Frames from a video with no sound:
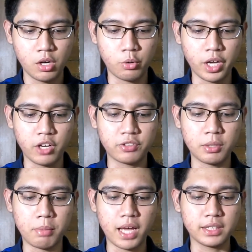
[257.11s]
right off the
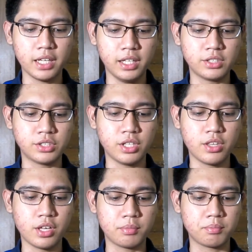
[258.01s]
bat I can say
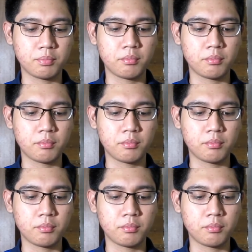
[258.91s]
that